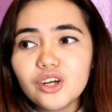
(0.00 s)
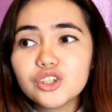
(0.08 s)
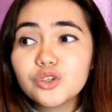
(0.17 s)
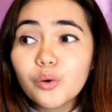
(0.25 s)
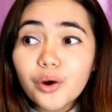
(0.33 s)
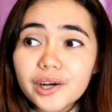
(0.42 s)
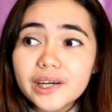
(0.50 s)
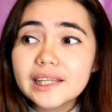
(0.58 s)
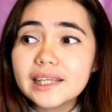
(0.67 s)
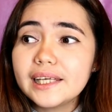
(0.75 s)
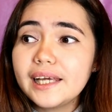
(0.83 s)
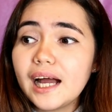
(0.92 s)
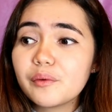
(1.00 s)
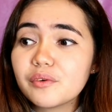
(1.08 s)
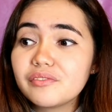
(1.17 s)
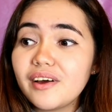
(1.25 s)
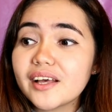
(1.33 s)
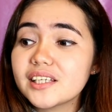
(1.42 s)
So currently, our
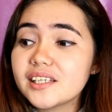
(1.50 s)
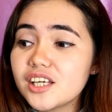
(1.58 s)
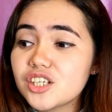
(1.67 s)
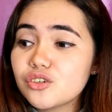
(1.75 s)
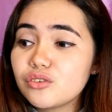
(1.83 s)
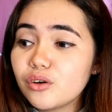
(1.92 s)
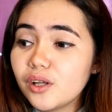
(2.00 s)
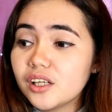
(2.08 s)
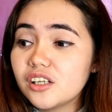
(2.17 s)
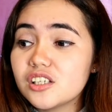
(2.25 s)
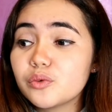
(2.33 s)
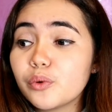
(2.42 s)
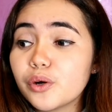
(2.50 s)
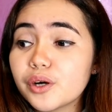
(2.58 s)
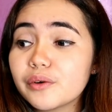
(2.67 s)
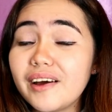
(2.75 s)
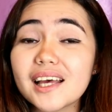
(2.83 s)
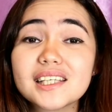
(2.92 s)
vaccination rollout is we're
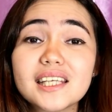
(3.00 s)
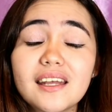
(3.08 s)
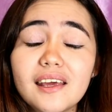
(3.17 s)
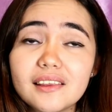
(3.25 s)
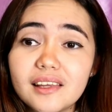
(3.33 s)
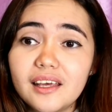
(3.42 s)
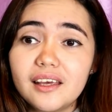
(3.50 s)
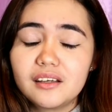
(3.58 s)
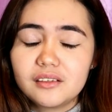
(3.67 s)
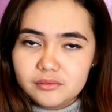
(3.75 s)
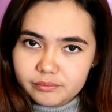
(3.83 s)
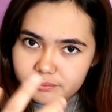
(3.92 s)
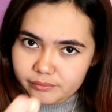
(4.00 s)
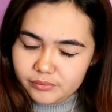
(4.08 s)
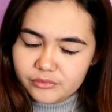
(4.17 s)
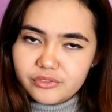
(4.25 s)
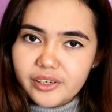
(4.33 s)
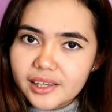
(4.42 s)
vaccinating
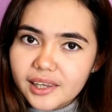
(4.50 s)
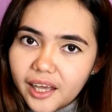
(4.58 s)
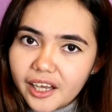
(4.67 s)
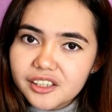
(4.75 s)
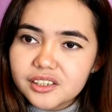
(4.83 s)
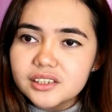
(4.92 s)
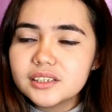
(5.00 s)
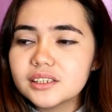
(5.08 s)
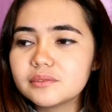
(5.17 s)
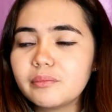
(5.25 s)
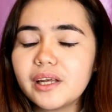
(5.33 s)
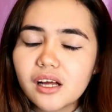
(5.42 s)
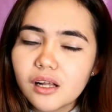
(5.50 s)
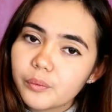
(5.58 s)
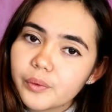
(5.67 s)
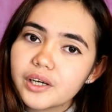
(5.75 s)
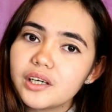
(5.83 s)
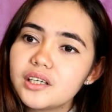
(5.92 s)
frontliners, medical
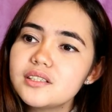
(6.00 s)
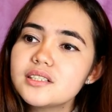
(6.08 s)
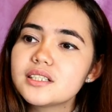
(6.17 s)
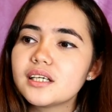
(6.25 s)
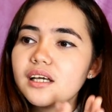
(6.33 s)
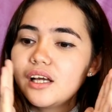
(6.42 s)
workers,